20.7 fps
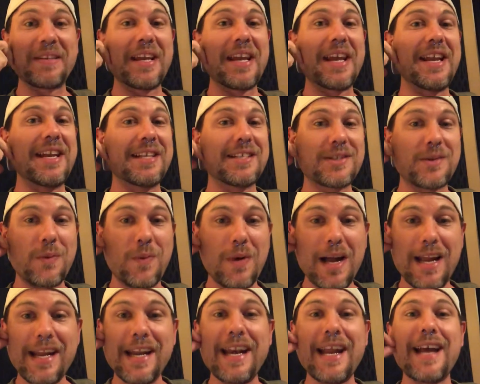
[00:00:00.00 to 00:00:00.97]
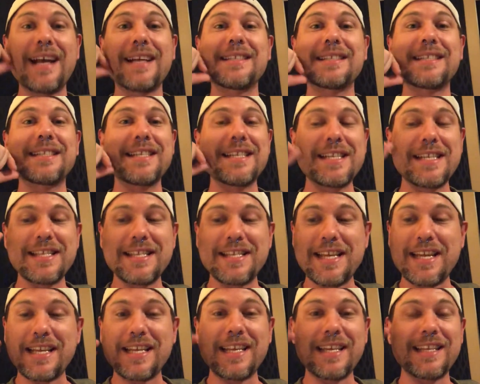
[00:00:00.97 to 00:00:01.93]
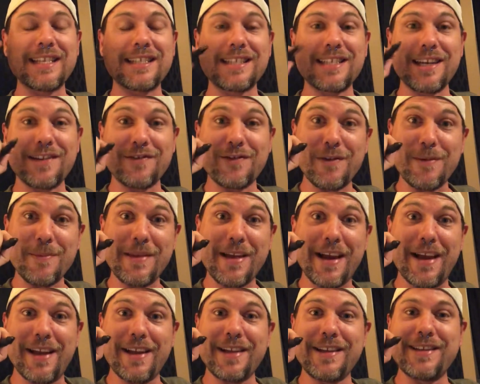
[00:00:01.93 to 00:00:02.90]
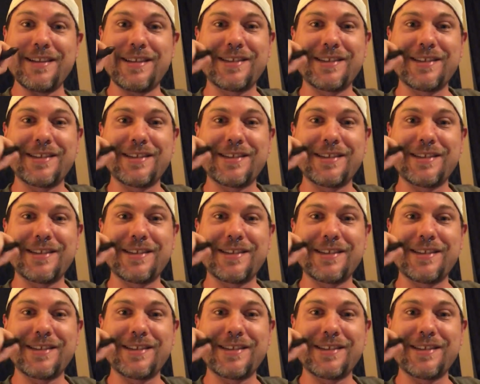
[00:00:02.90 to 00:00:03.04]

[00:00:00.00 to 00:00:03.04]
And it's quite nasty, and they can get sick from that.